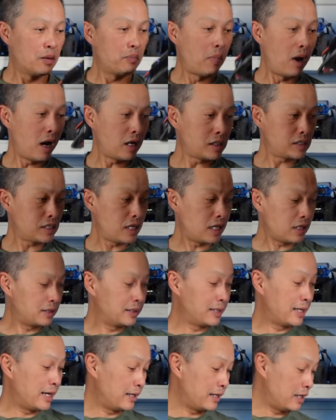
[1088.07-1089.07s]
Box
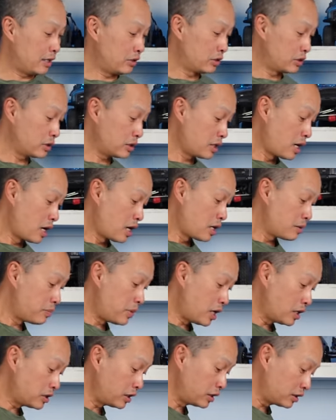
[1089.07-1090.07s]
stock Gladiator,
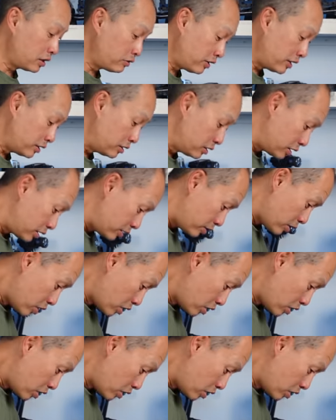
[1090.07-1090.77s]
box stock Defender.